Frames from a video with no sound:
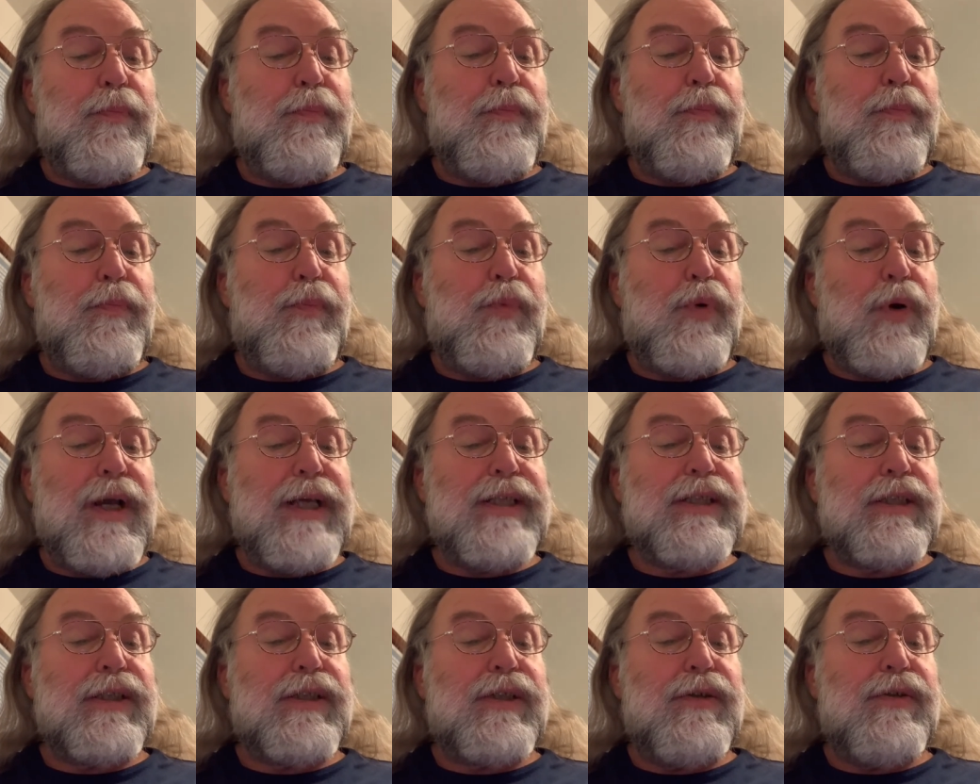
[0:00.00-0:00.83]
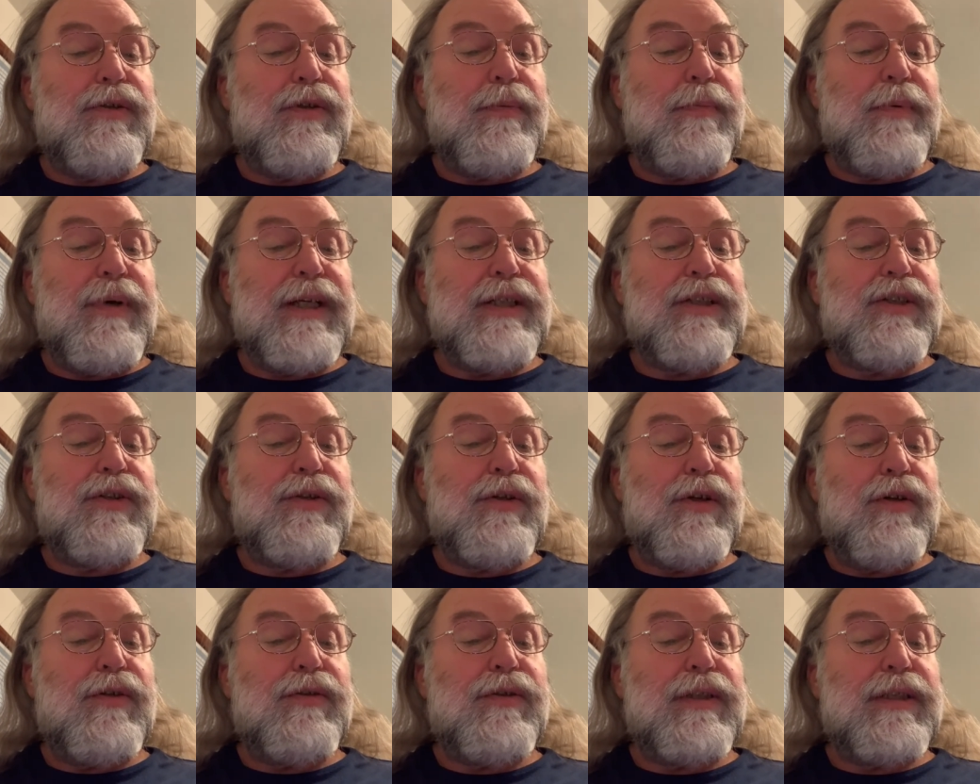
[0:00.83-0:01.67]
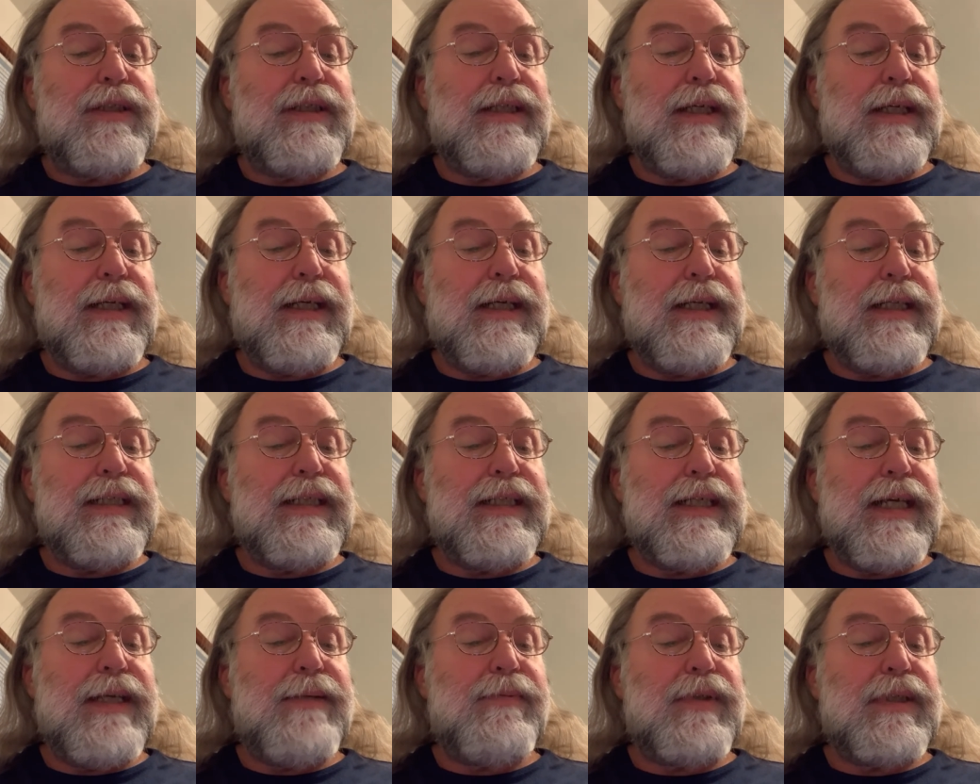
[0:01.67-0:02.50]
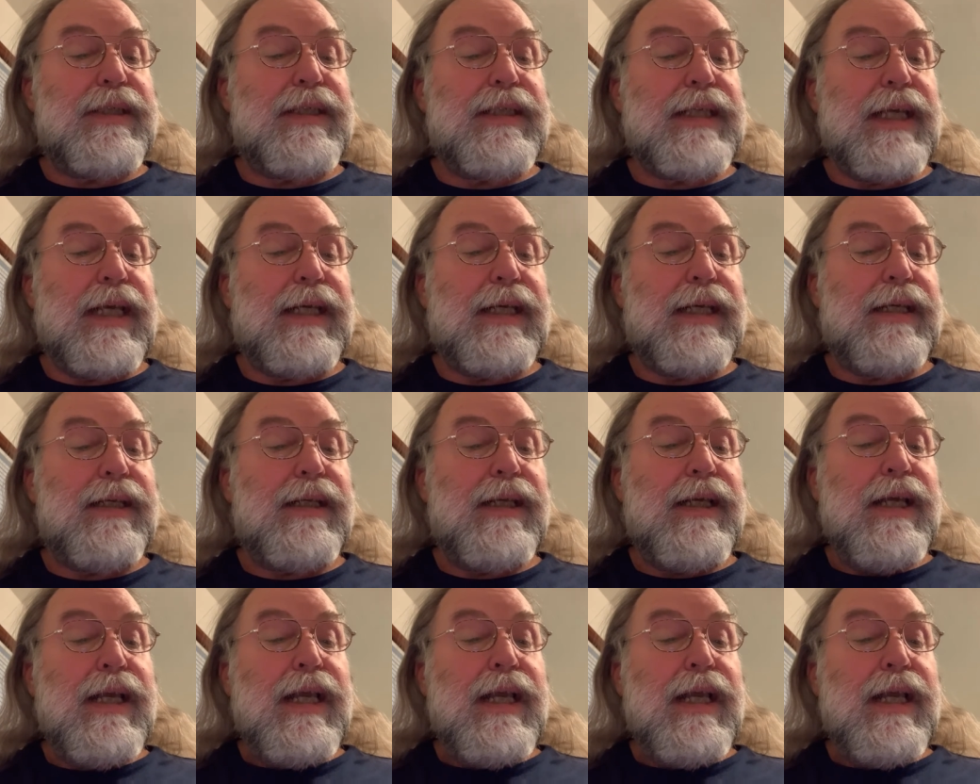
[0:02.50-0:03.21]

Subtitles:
prosecuted by Charles II and James II,